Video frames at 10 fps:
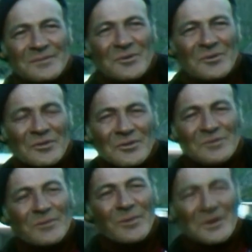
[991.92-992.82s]
you can
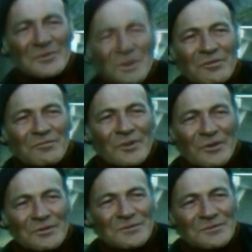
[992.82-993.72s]
usually make a saving voyage.